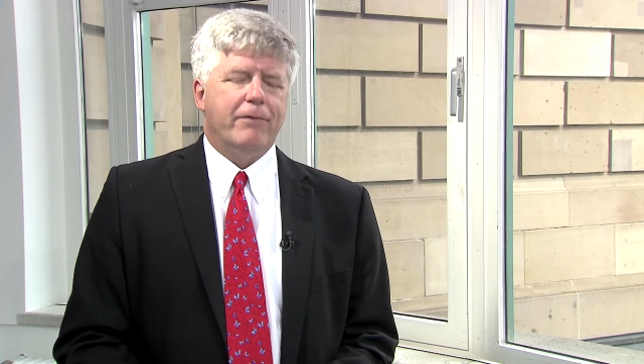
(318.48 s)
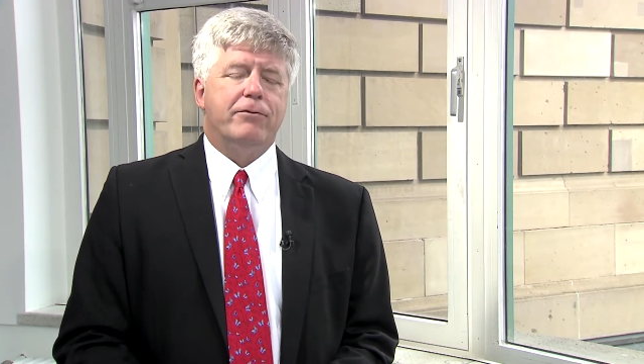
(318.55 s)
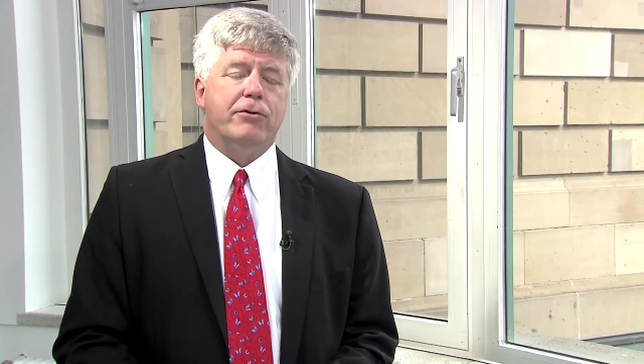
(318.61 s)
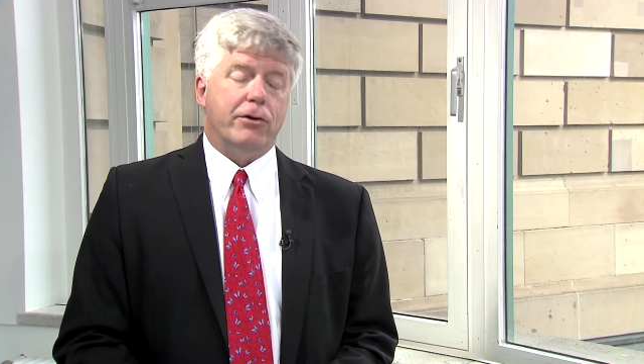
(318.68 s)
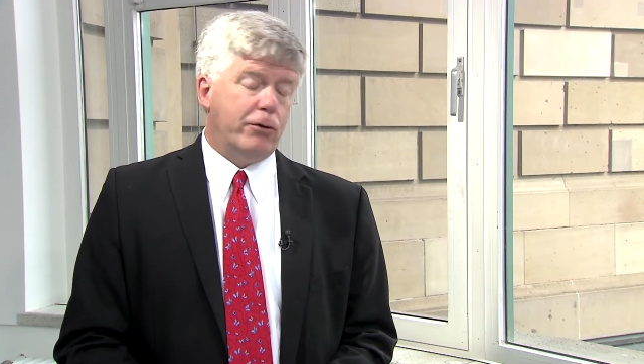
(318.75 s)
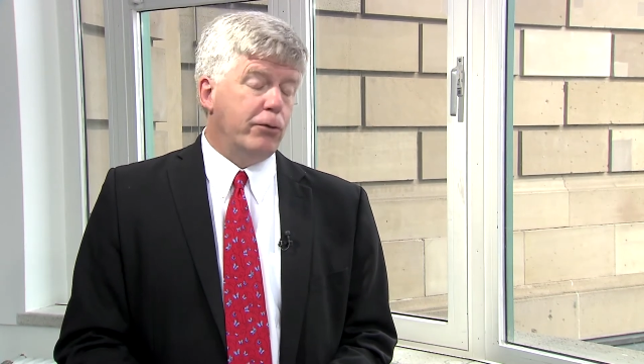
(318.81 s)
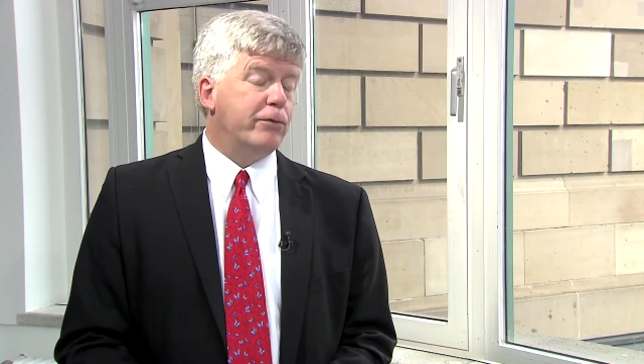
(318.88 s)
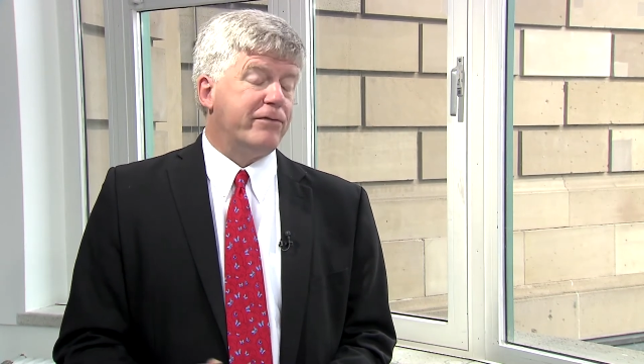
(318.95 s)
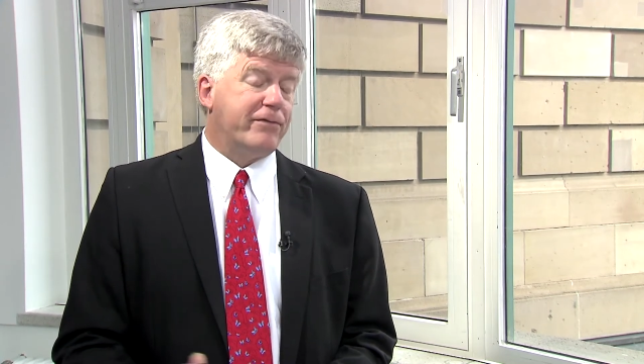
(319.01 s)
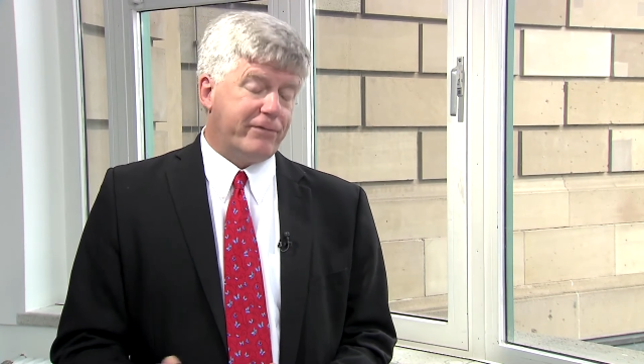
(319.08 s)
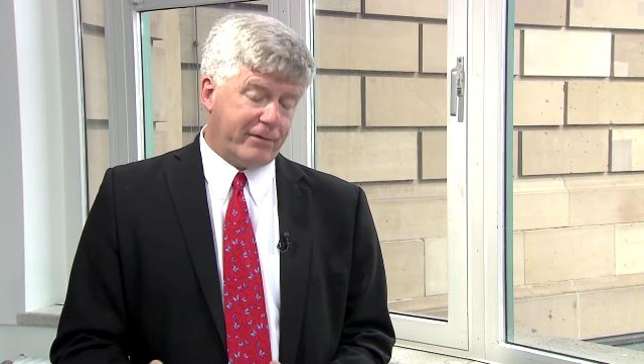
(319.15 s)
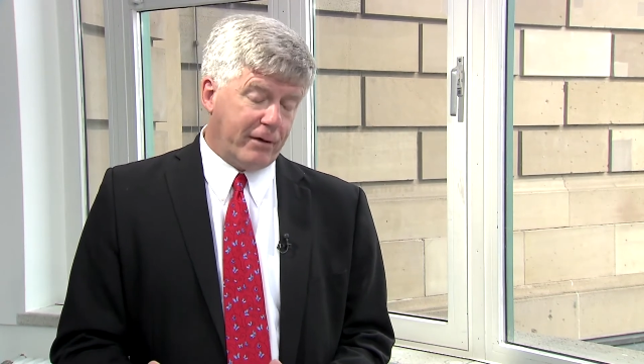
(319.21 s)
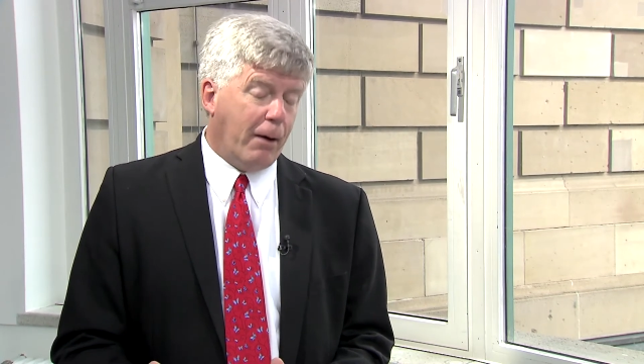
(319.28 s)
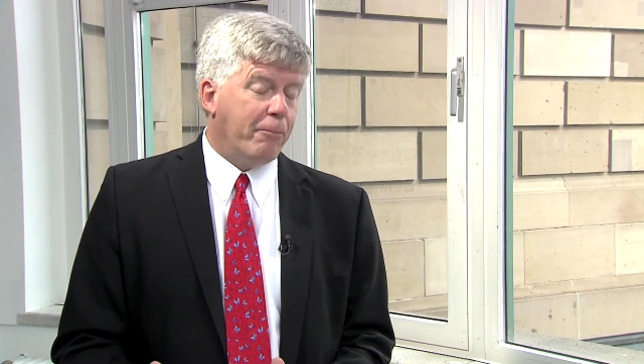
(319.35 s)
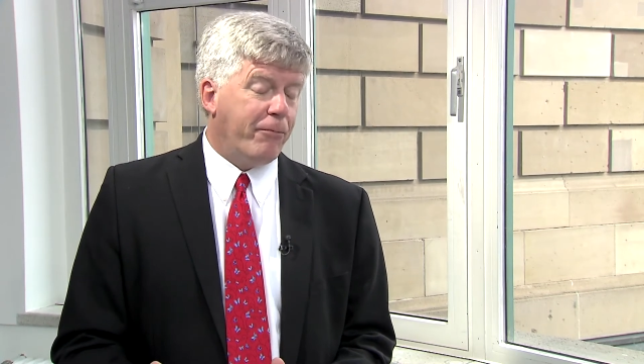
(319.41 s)
To do
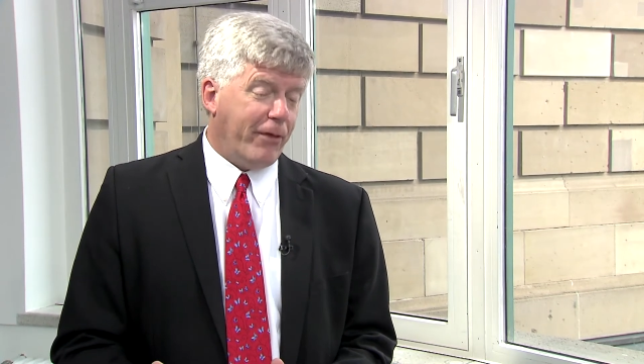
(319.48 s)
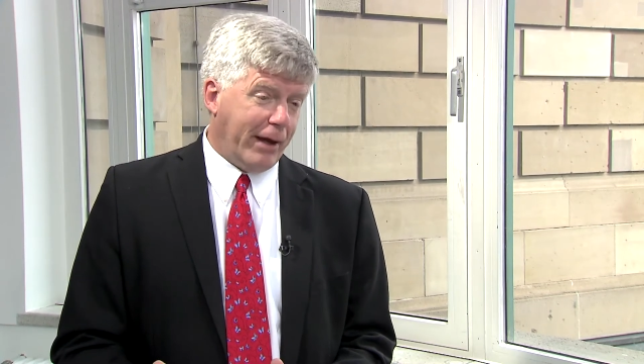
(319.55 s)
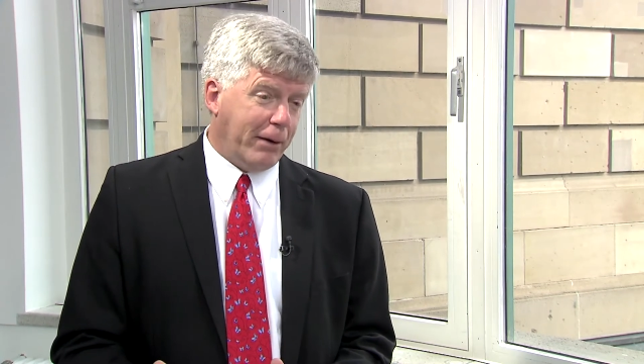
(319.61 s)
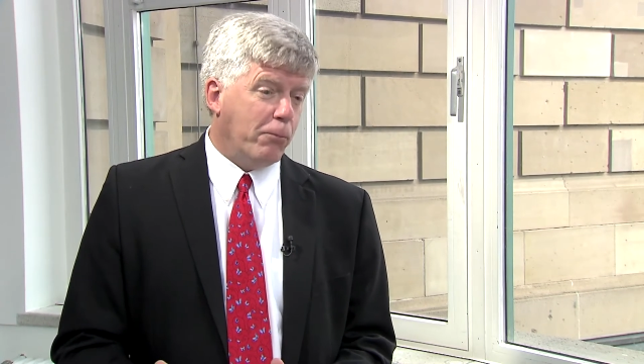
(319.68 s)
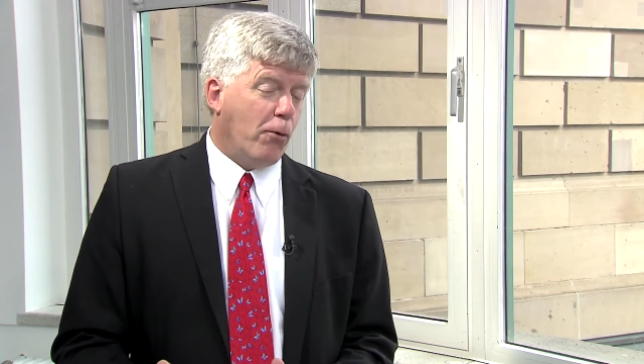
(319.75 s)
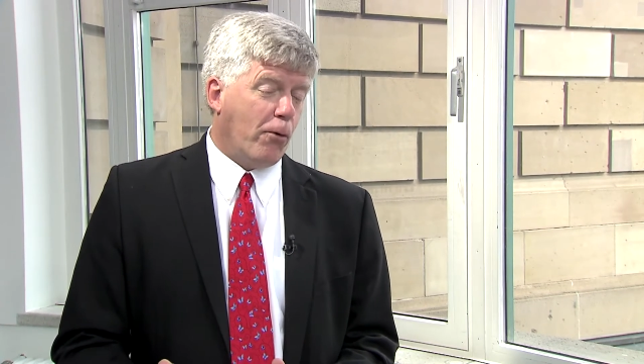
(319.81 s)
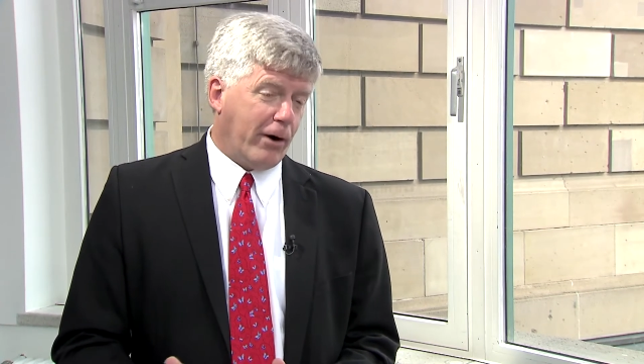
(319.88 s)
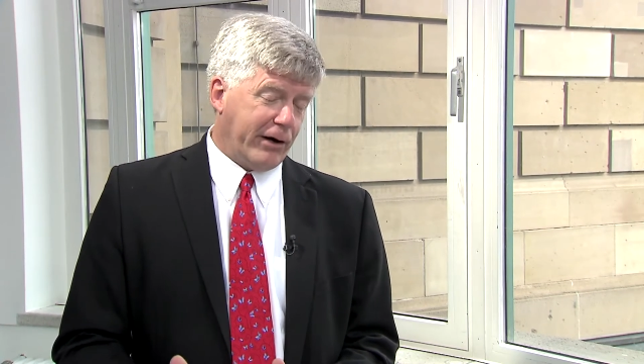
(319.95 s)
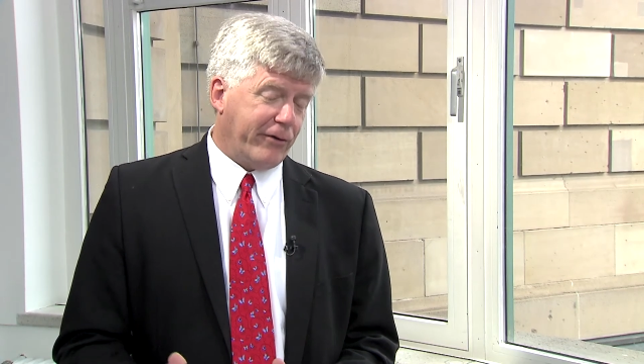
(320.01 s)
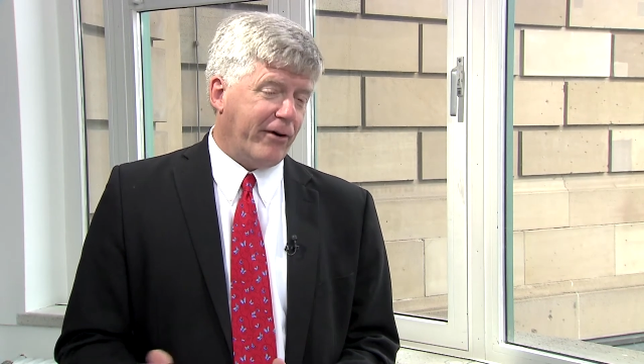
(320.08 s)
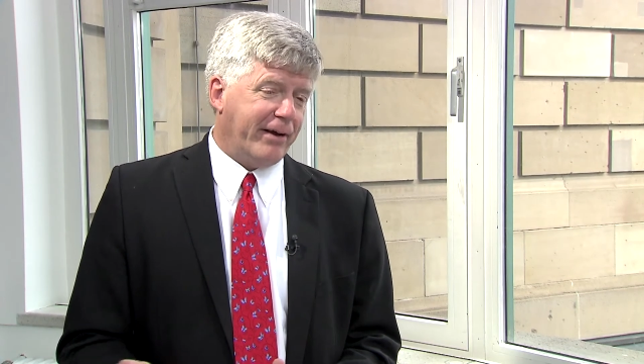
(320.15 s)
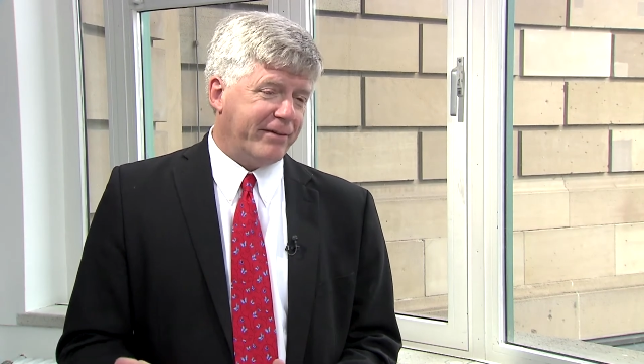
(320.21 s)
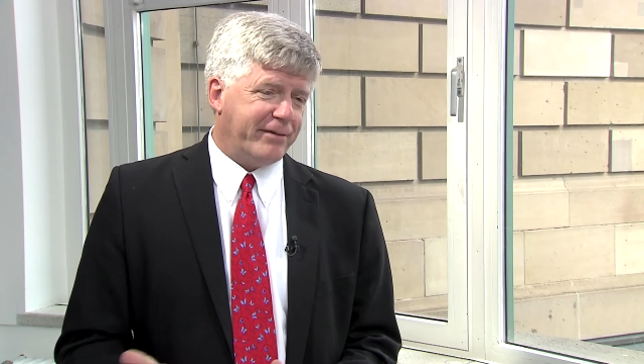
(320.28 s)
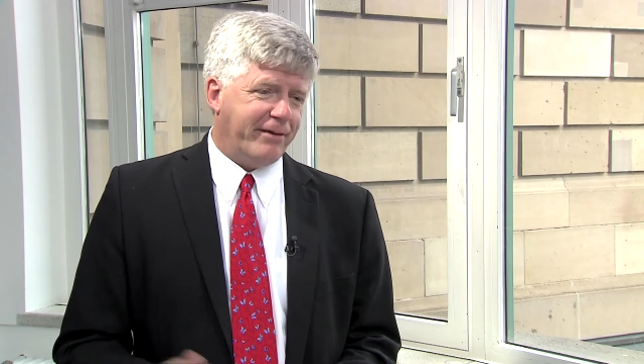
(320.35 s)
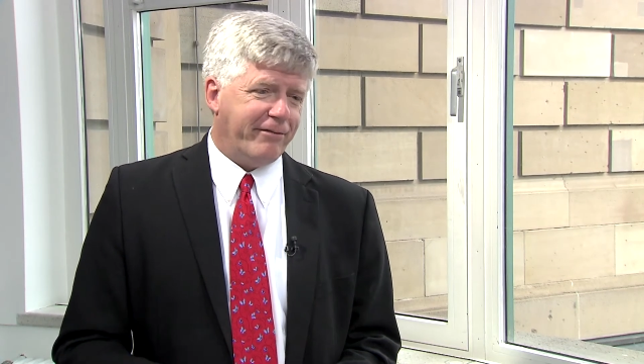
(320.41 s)
something more
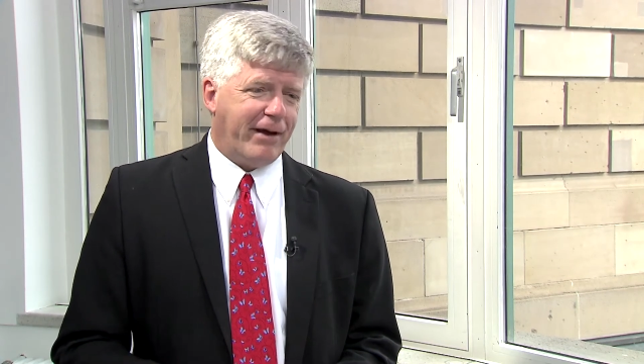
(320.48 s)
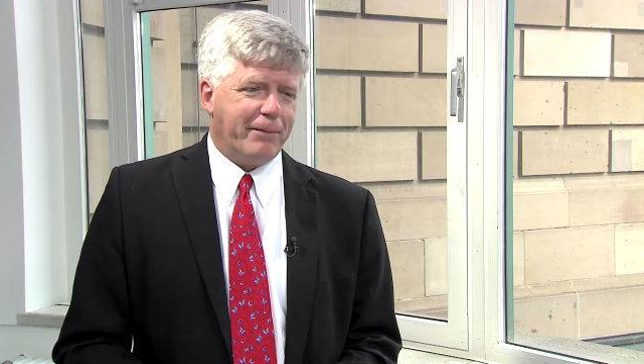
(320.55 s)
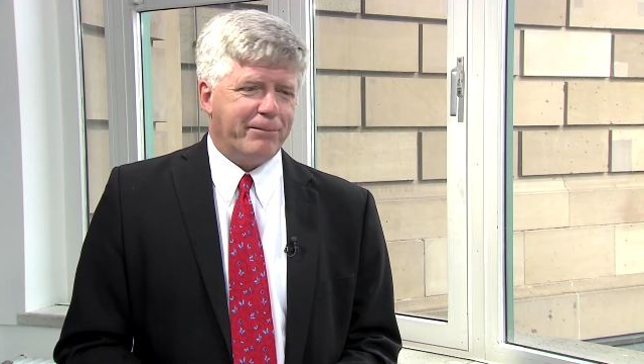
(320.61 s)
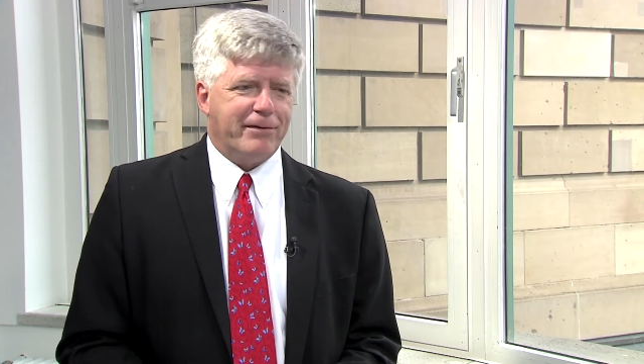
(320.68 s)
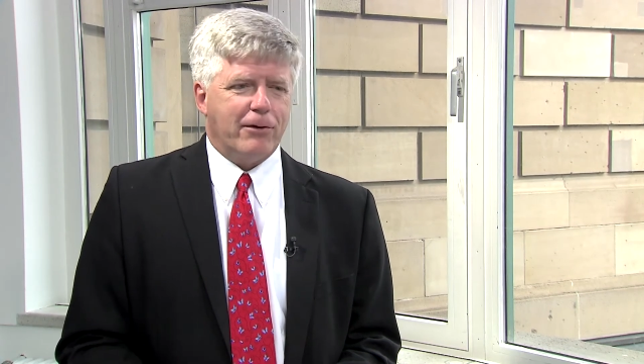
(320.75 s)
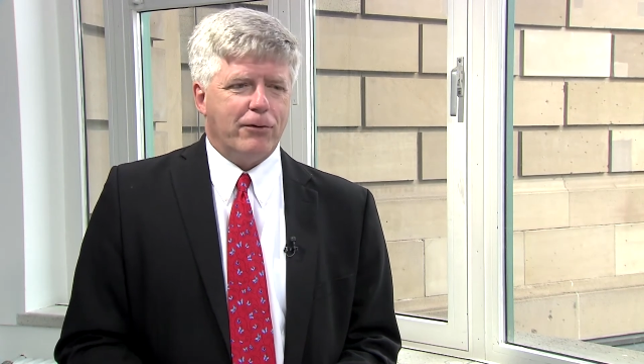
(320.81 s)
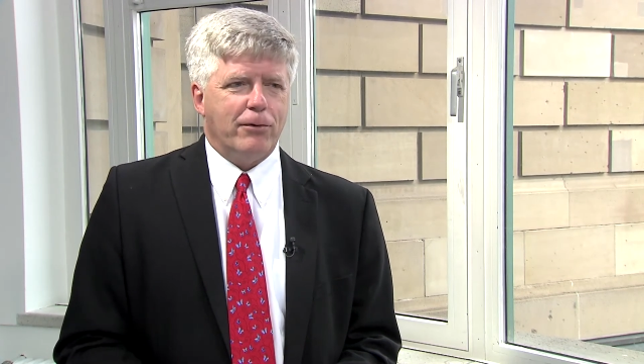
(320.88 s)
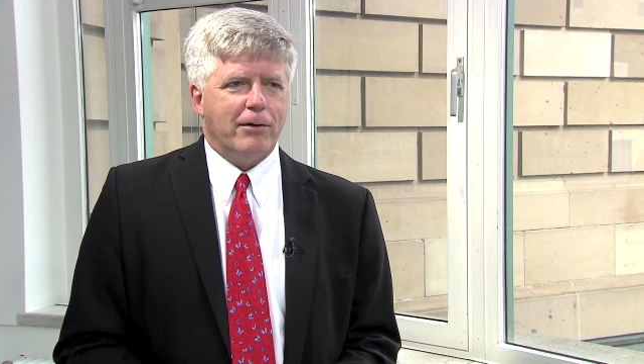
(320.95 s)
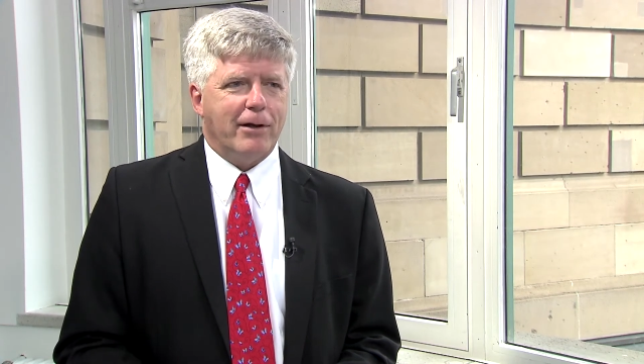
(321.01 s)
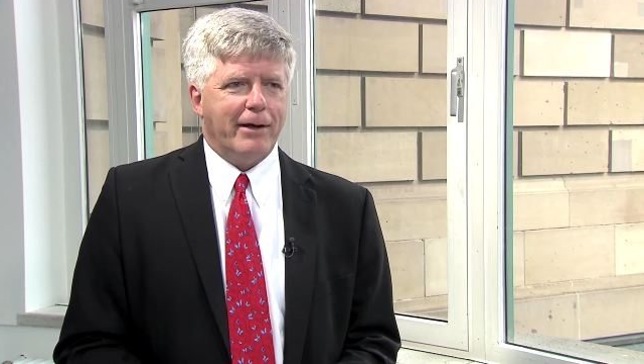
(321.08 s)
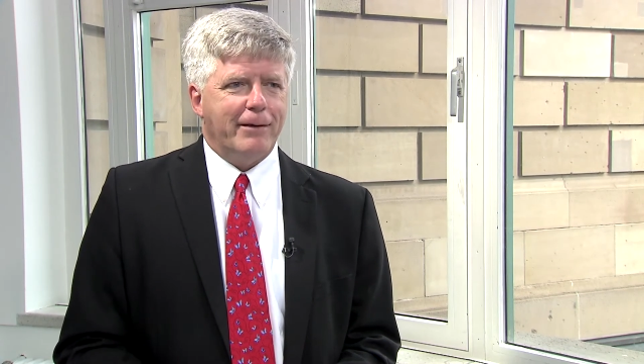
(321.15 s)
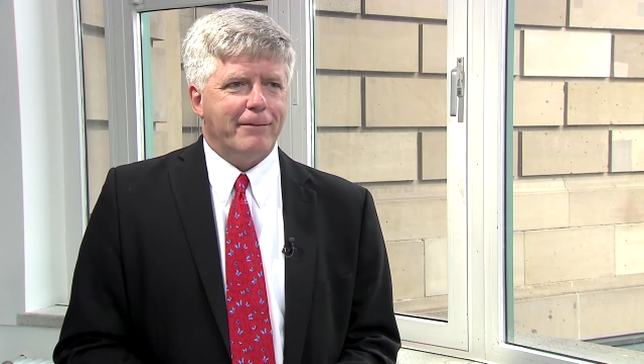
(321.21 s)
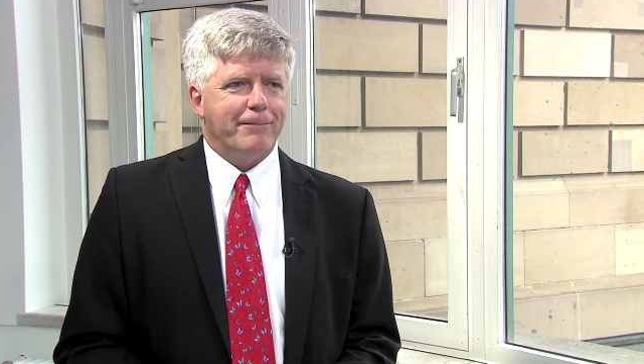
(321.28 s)
aggressive, absolutely.